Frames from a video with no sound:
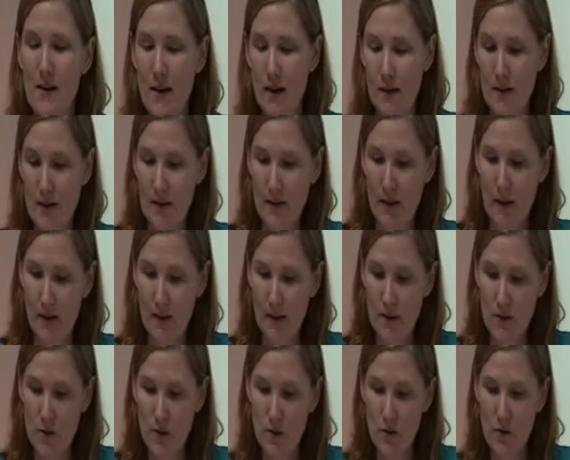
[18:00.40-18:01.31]

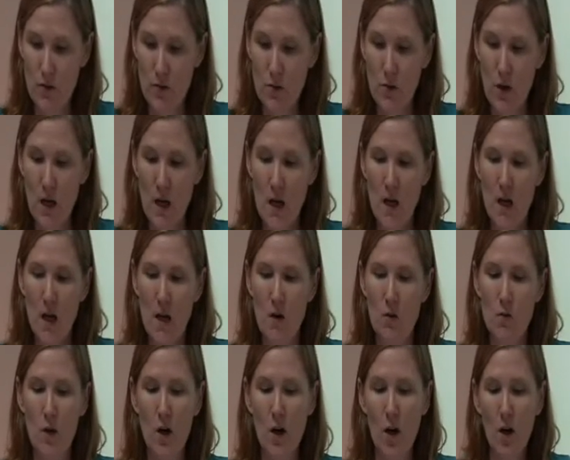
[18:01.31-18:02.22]
1992,
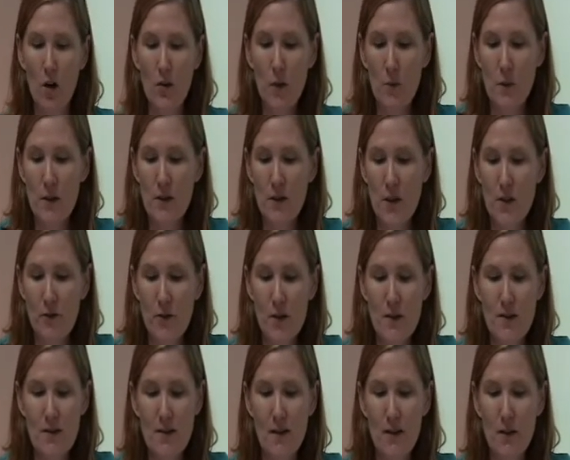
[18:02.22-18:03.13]
recalled that when she
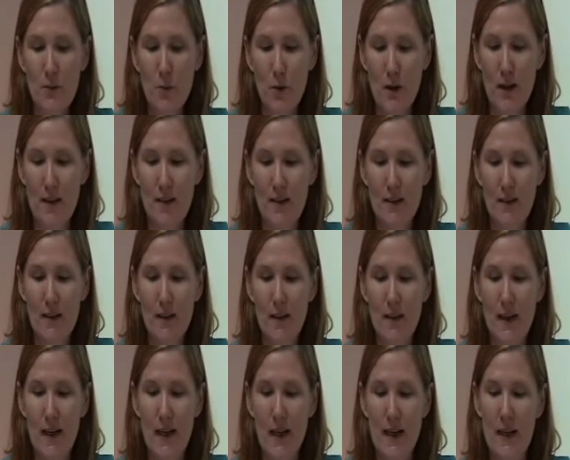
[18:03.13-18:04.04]
first started working at the
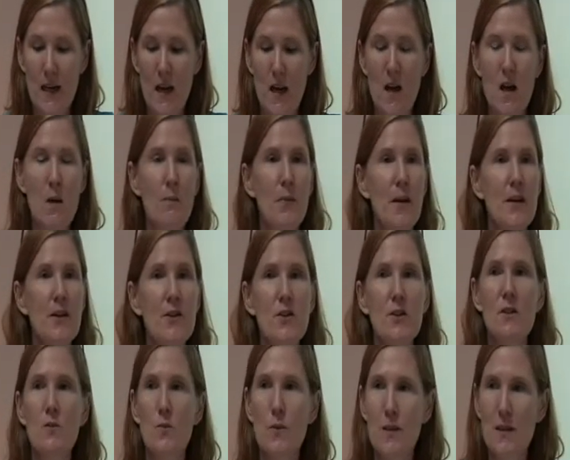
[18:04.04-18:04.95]
clinic,
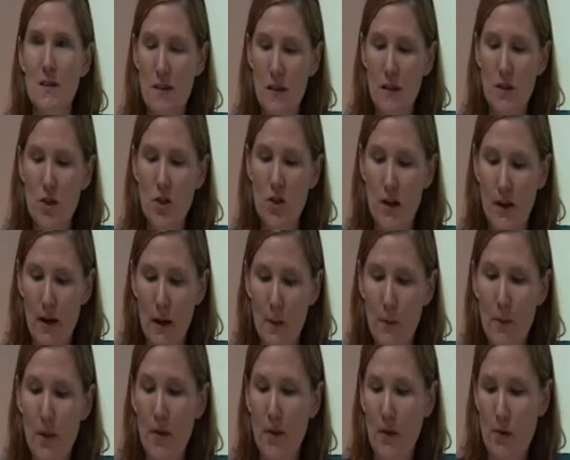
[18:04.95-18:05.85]
patients were still shut
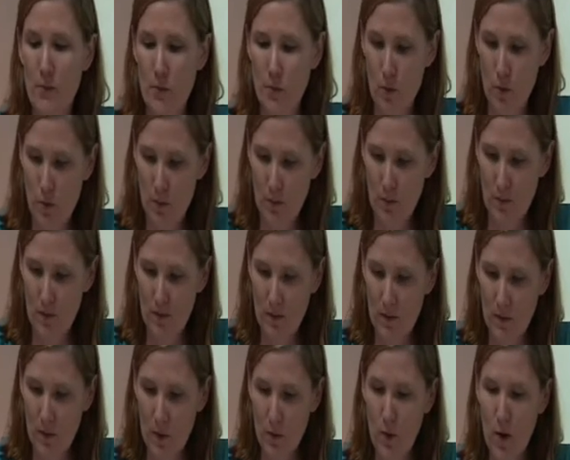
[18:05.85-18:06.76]
up in their
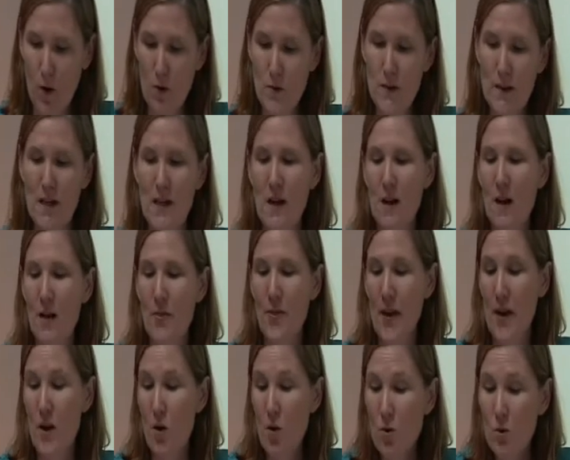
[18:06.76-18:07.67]
rooms. Quote,
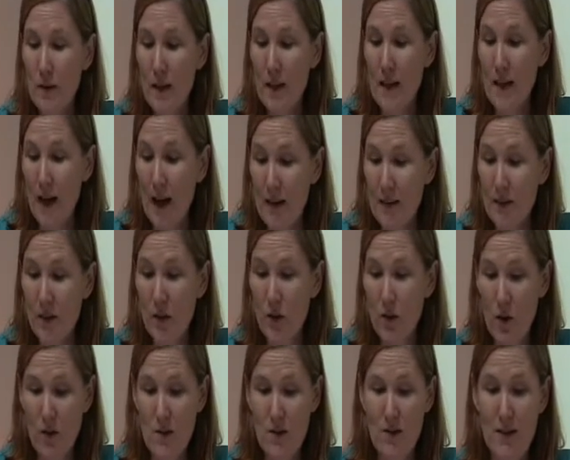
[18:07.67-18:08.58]
they only got to
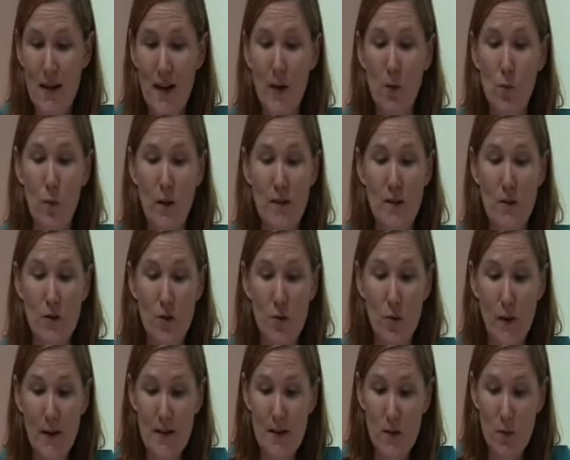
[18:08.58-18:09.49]
go outside once or
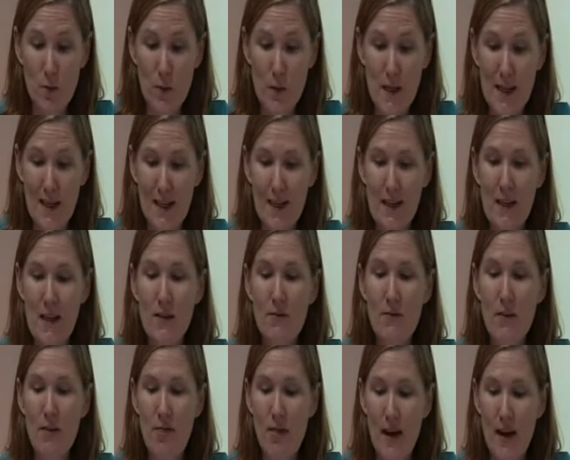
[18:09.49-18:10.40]
twice a week, and
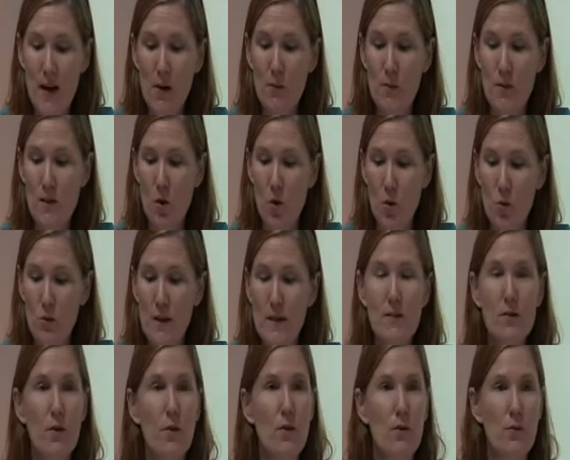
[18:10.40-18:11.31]
even then it was only
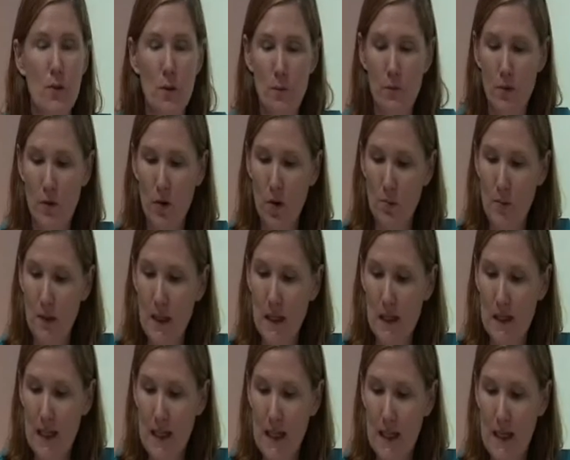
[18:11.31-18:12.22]
so the rooms could be
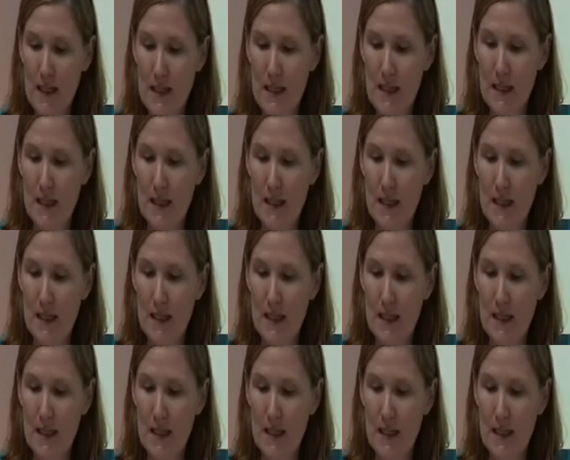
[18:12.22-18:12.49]
cleaned.